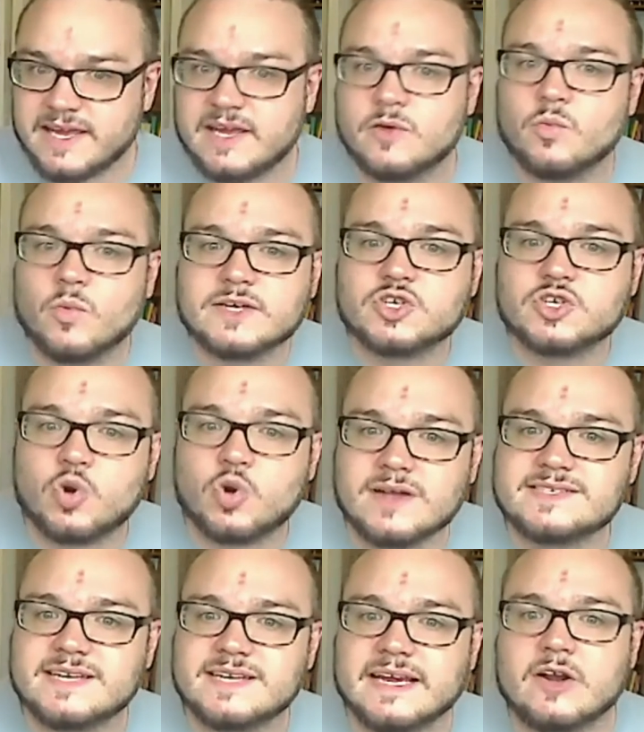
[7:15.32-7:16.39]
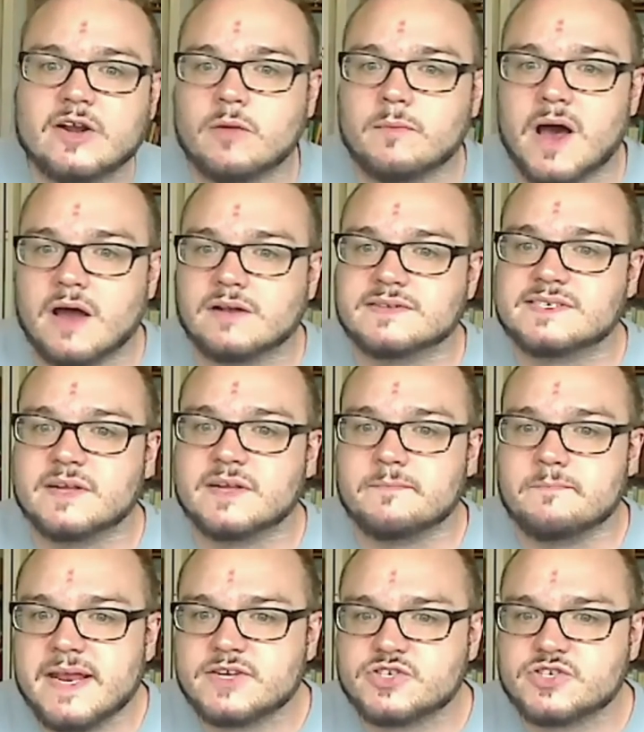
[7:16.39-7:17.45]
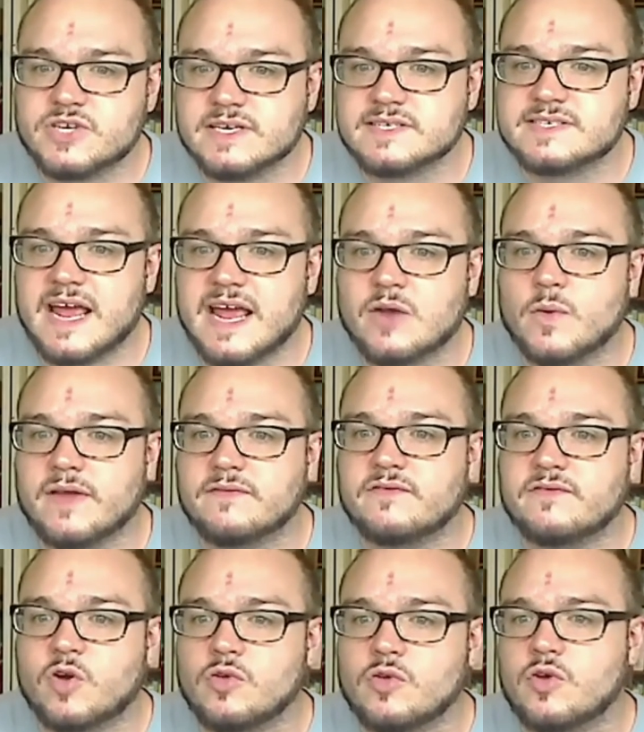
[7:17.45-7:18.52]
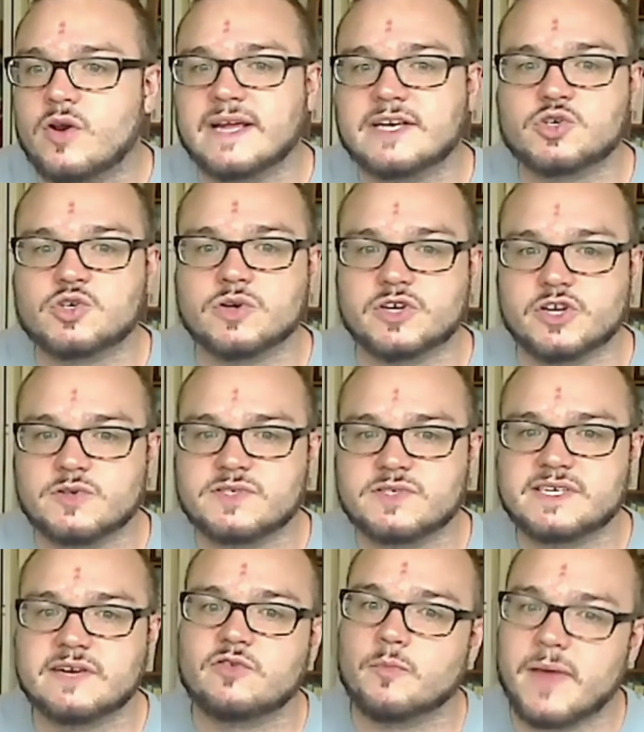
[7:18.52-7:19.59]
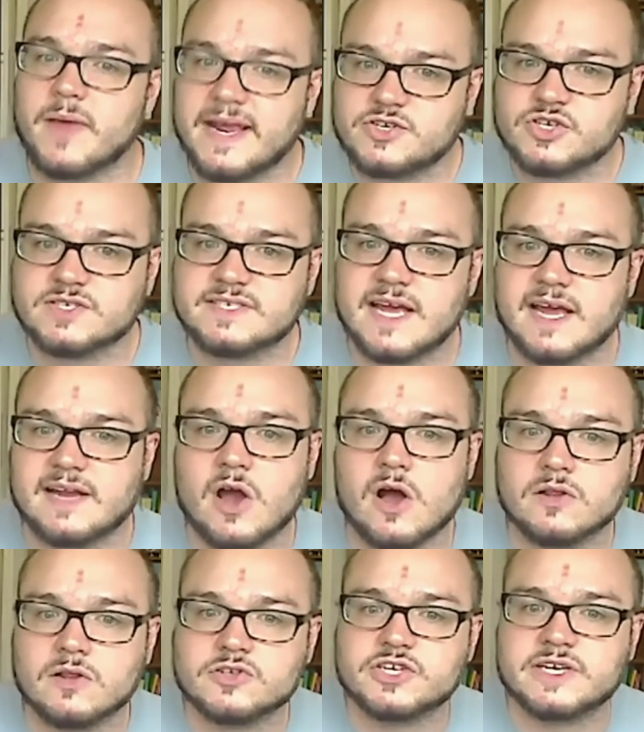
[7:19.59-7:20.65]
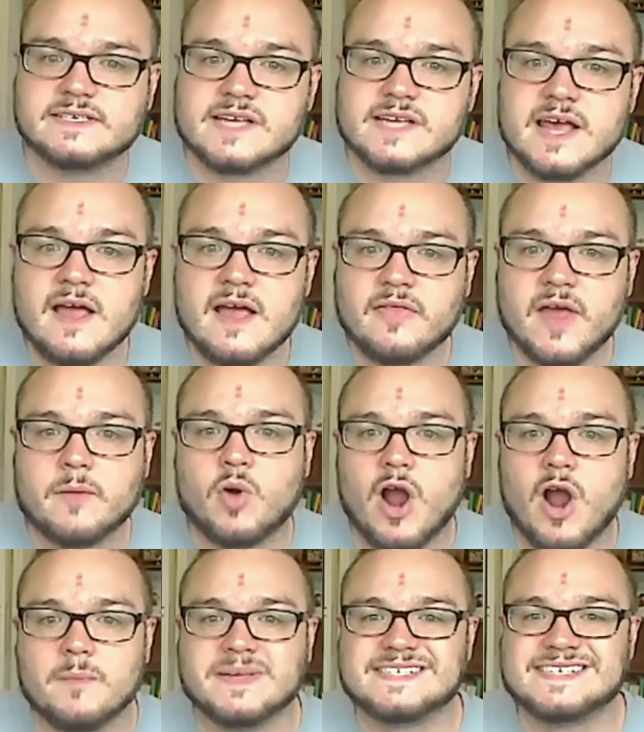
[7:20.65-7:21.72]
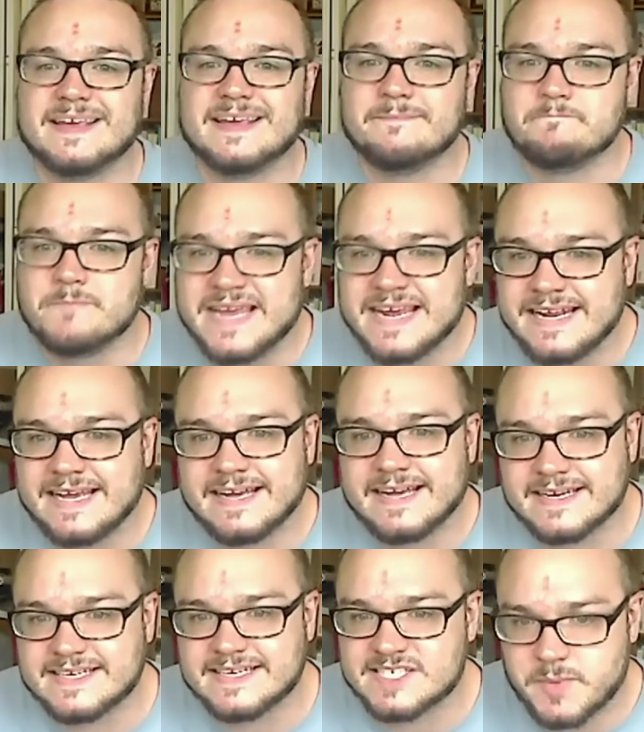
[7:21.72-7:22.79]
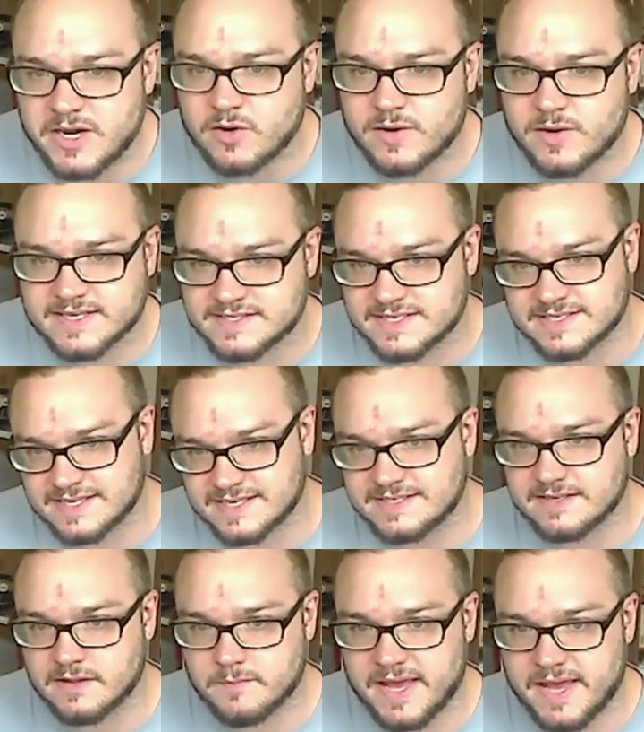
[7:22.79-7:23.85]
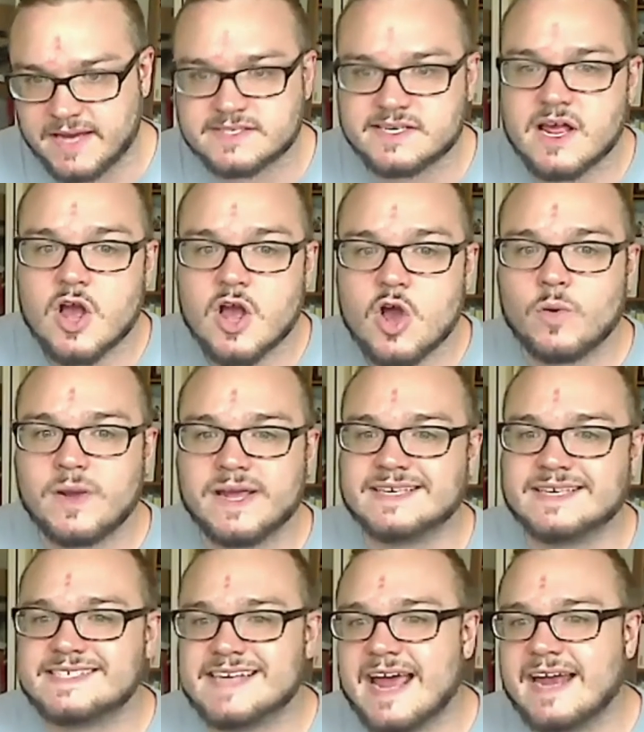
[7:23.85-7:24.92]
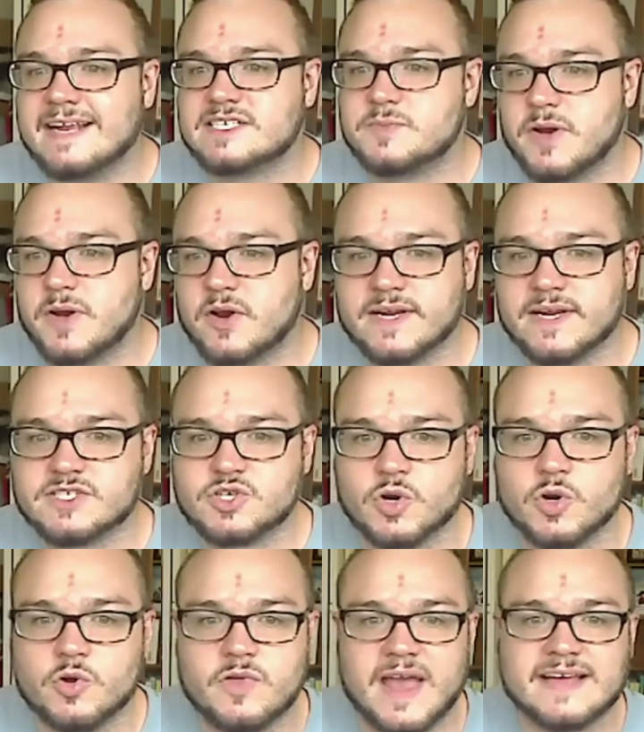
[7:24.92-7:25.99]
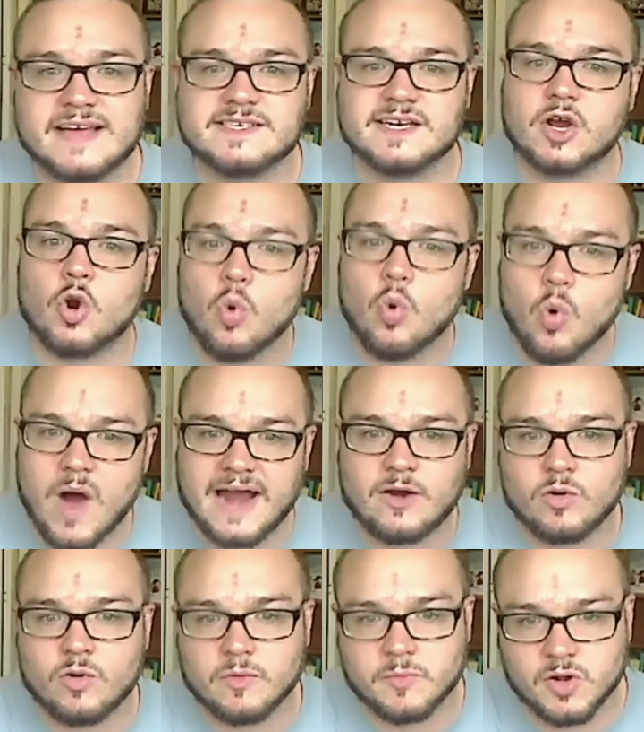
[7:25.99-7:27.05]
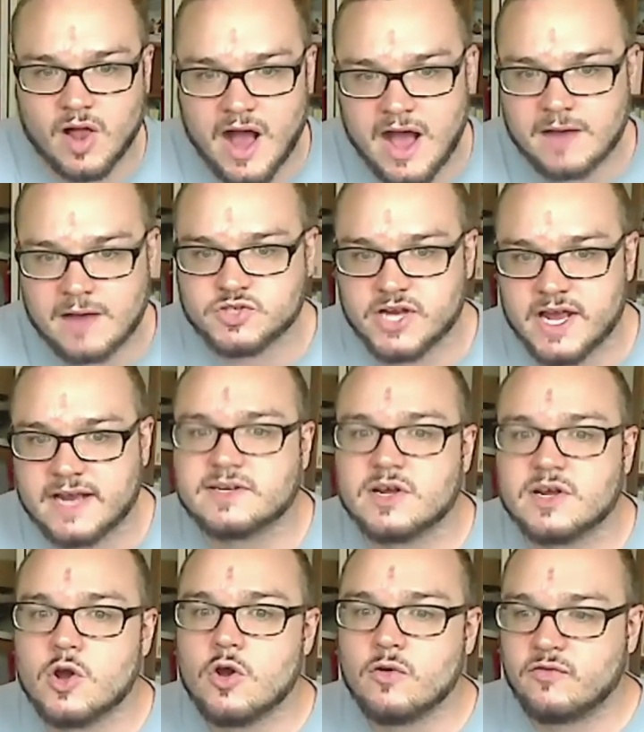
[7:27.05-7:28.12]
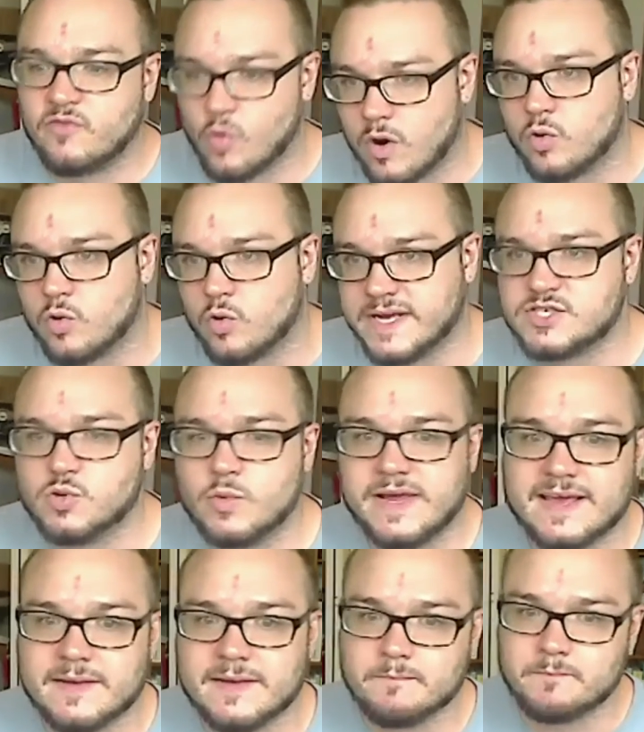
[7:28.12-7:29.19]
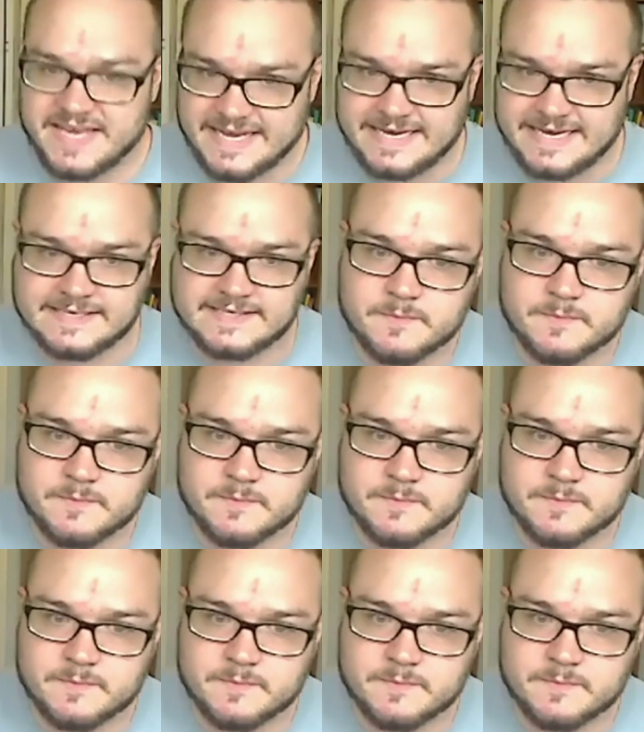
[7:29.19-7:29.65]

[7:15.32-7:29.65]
when trust in our models diminishes and we further introduce information technologies that promise immediate experiences into the mix, we instead experience truth as an acquirable object for which we compete.